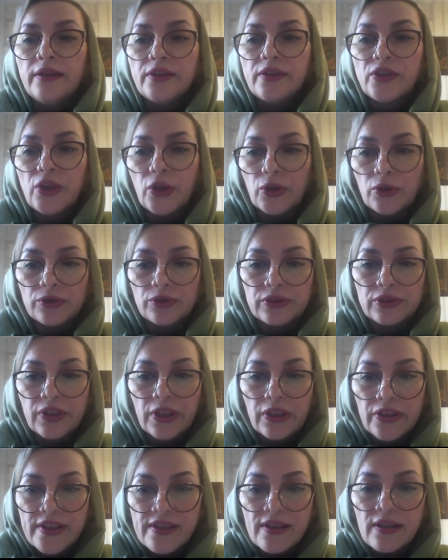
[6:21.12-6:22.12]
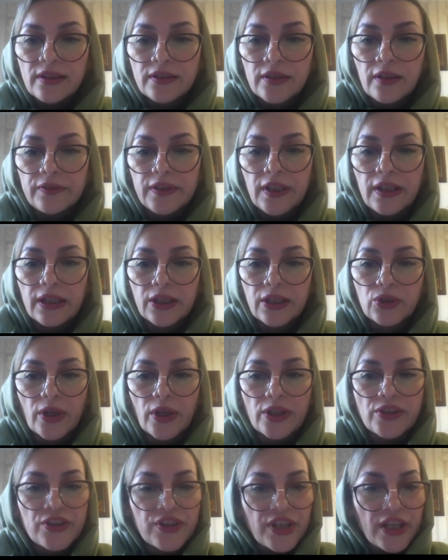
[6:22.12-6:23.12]
So the results of the
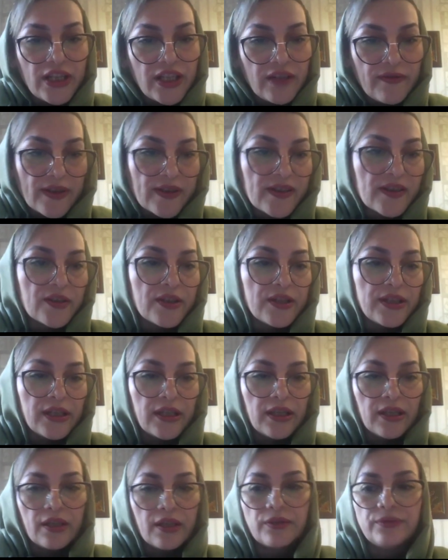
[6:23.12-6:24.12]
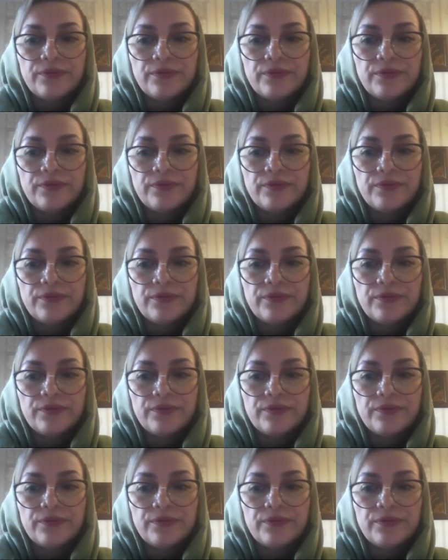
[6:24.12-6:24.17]
quantitative study,